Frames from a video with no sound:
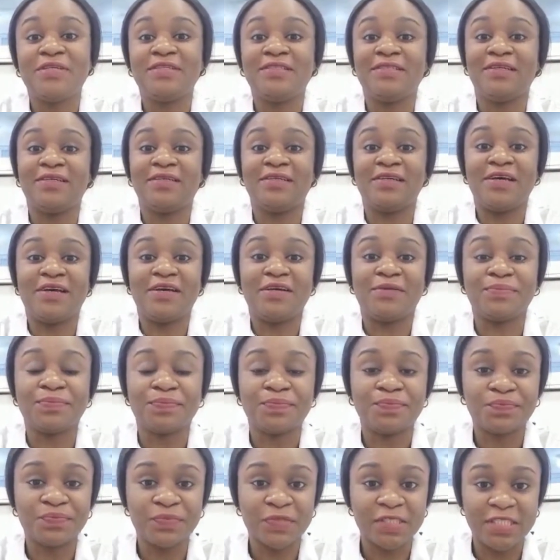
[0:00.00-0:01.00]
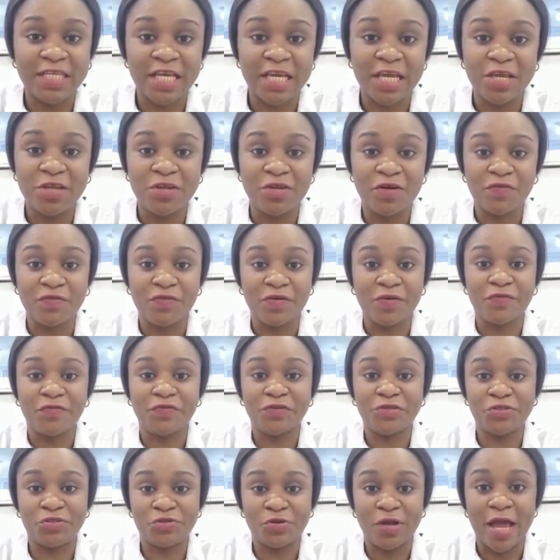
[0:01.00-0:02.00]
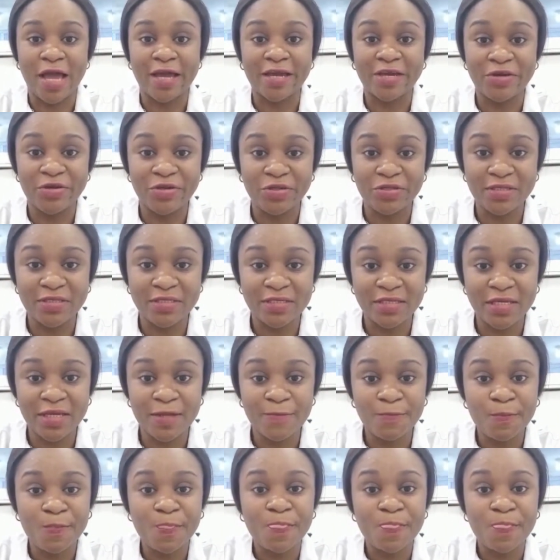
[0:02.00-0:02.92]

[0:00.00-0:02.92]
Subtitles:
your checking of your visual acuity.